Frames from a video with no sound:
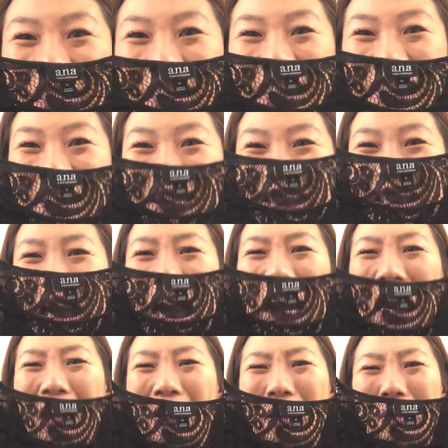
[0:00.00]
This is
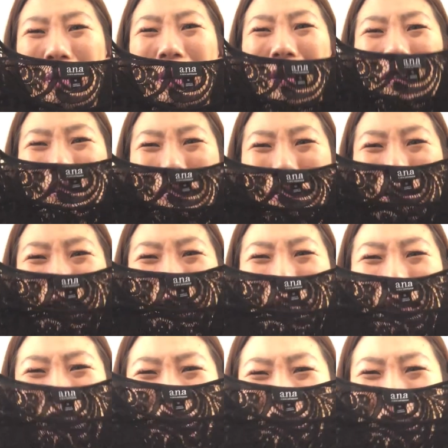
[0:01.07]
terrible, you
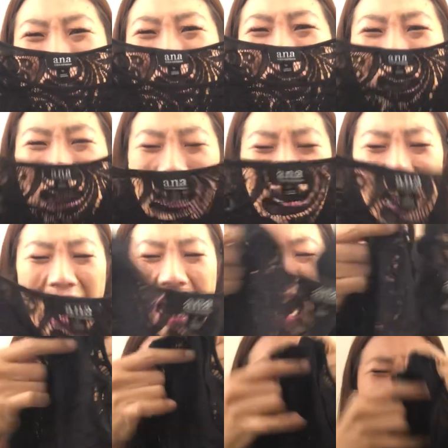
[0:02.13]
guys.
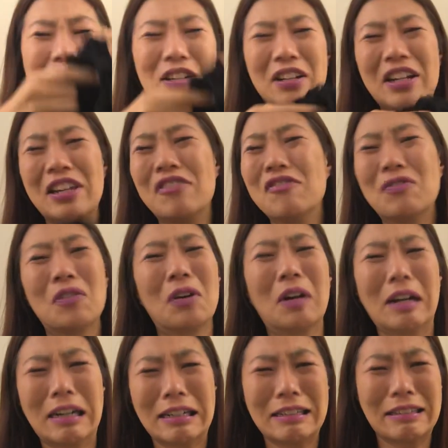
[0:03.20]
I was looking
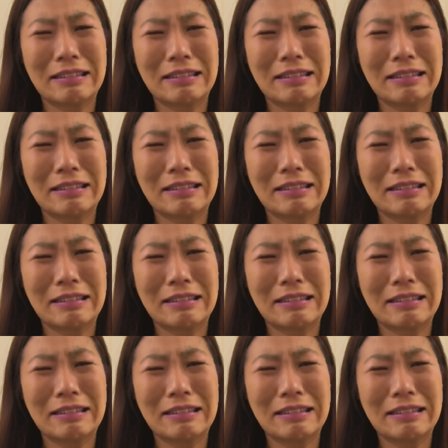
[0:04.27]
forward to